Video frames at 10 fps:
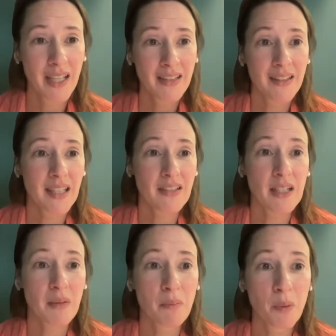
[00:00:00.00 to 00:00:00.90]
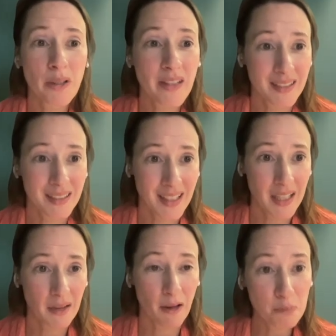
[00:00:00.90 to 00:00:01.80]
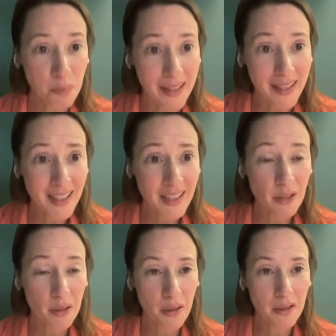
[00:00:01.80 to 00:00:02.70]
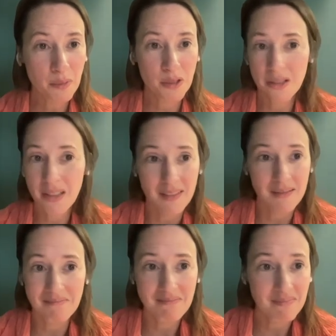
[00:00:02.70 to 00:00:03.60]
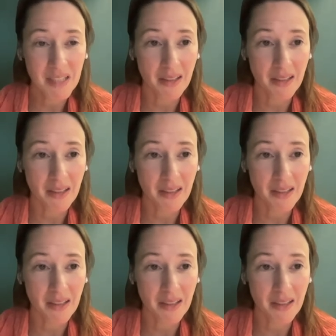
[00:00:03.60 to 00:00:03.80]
there's actually more than a kilo of bycatch caught, which then,